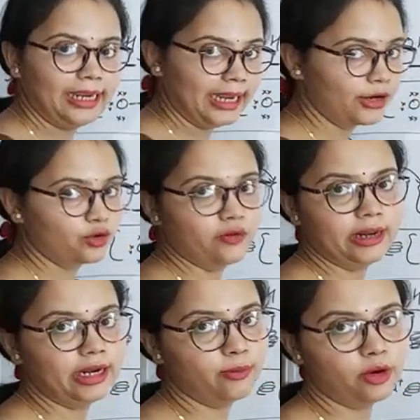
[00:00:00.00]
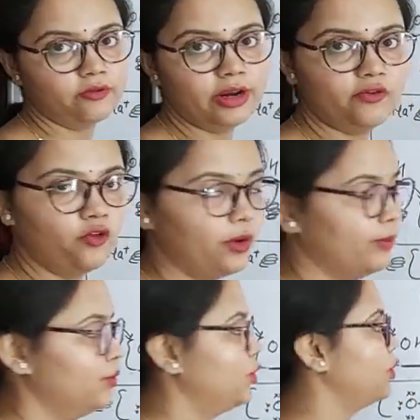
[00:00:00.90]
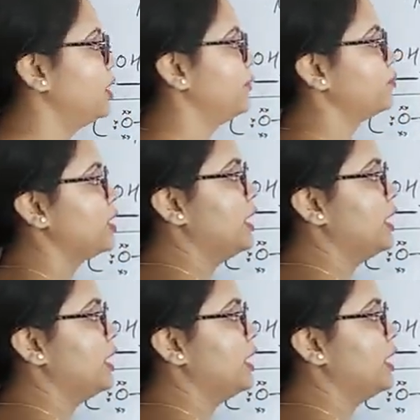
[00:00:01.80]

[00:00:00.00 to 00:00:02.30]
electrovalent bond will form. Okay,